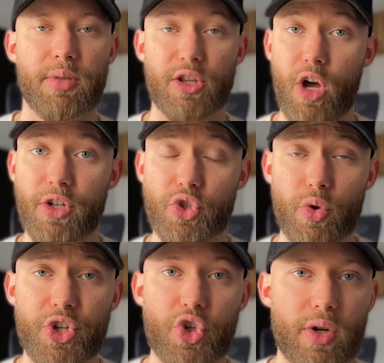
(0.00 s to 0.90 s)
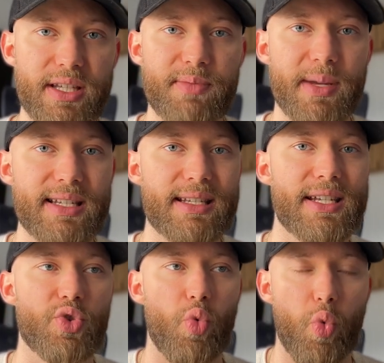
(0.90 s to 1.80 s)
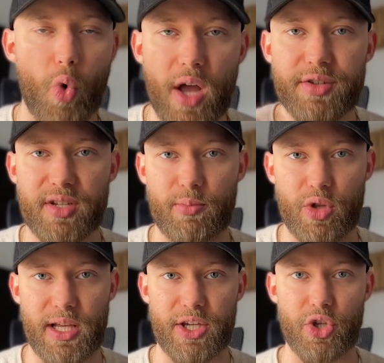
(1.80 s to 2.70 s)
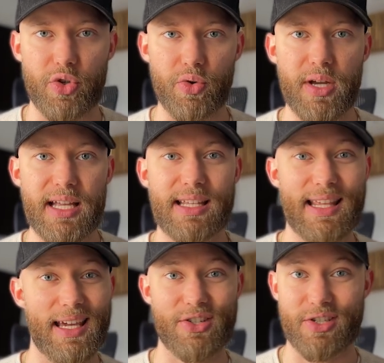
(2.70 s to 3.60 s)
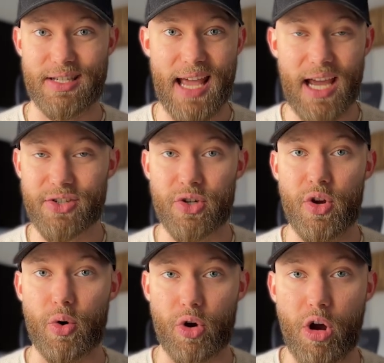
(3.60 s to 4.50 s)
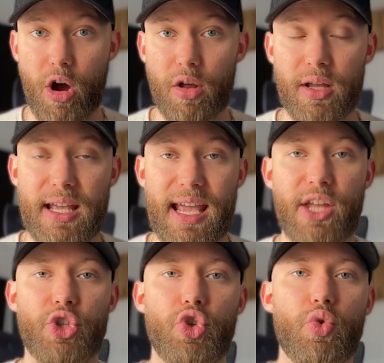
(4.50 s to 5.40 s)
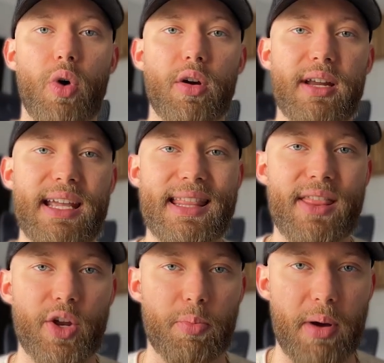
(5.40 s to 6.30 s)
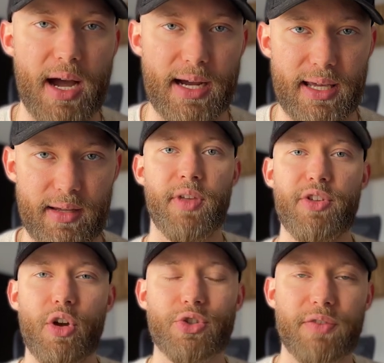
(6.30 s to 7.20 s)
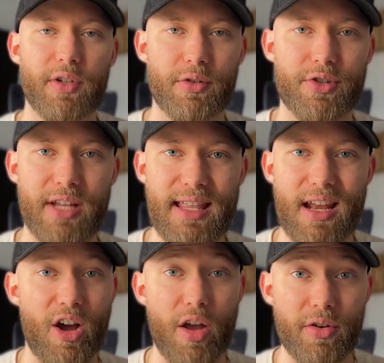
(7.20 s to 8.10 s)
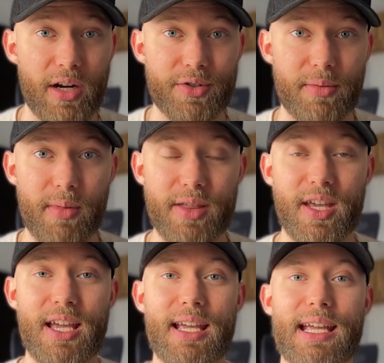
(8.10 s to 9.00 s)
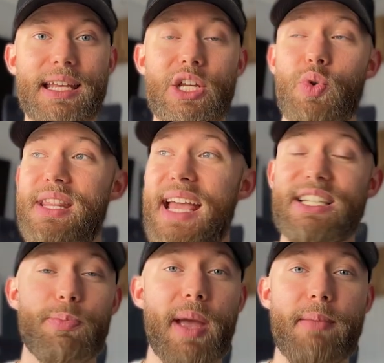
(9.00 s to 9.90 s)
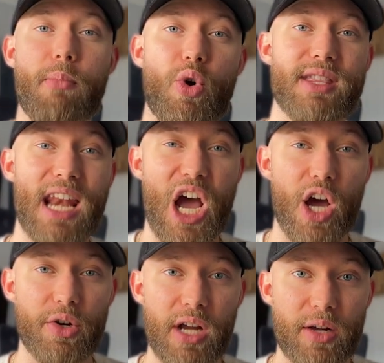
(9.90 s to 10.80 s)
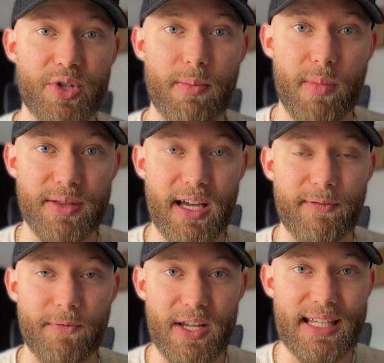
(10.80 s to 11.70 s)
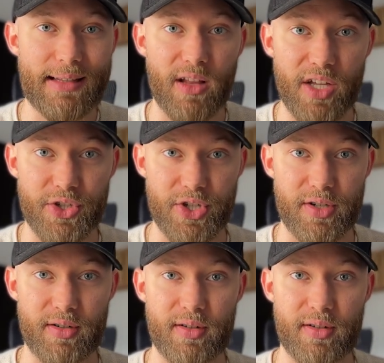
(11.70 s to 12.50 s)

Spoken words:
But long story short, these businesses want someone like you that they can just text or call and you are in their pocket. And you also have to understand that $100 a month, dude, they spend more than $100 a month on freaking lunch.